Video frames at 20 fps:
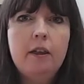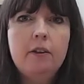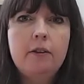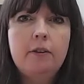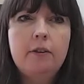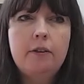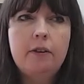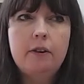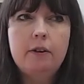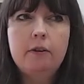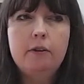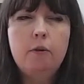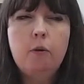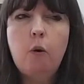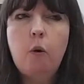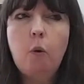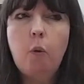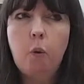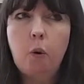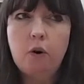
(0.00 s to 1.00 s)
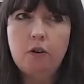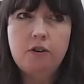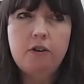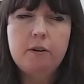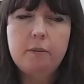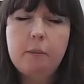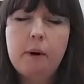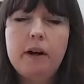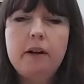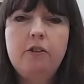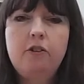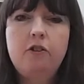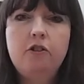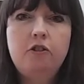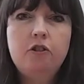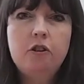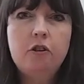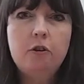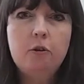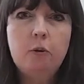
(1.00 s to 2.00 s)
So, what you might
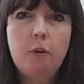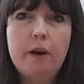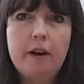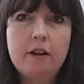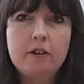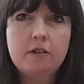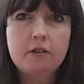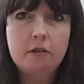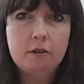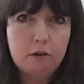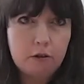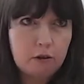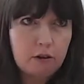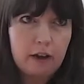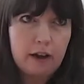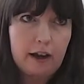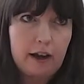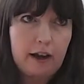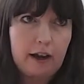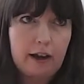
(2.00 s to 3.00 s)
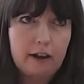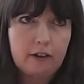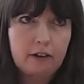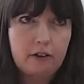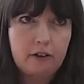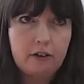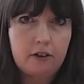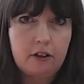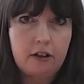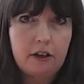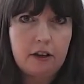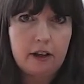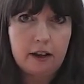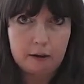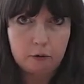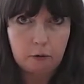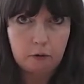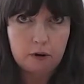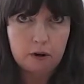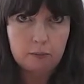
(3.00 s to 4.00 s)
do is look at the
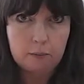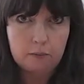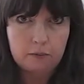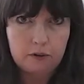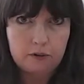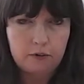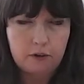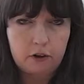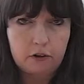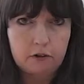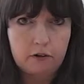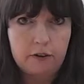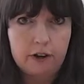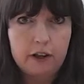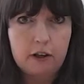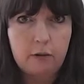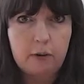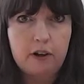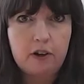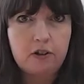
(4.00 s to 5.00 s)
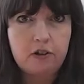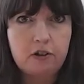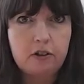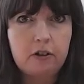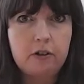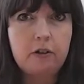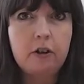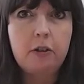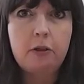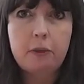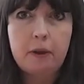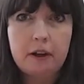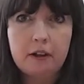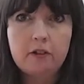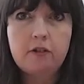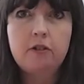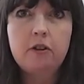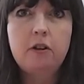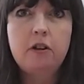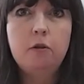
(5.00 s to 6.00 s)
outcomes for your evaluation, the
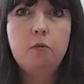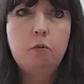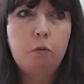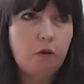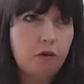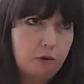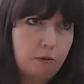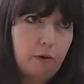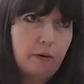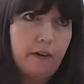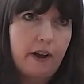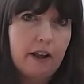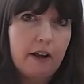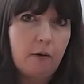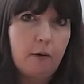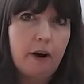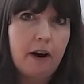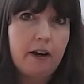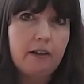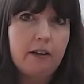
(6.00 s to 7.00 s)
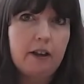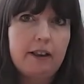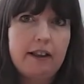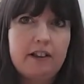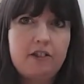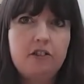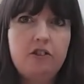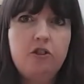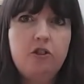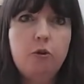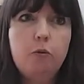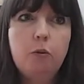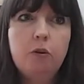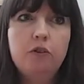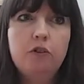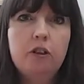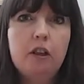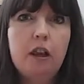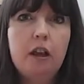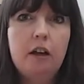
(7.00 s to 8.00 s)
things that you want to evaluate, the lessons you want
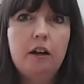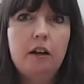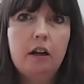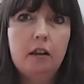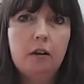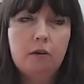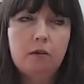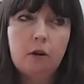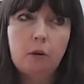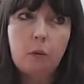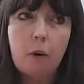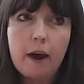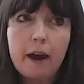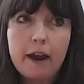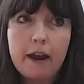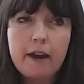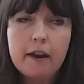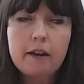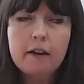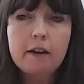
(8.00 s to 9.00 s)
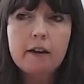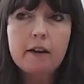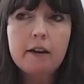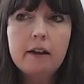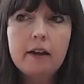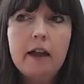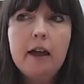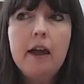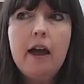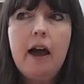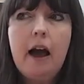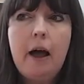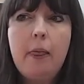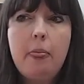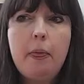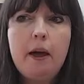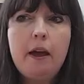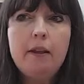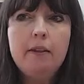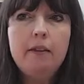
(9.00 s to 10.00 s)
to learn along the way, and
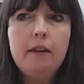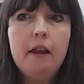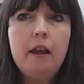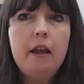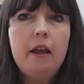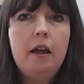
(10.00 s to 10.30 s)
then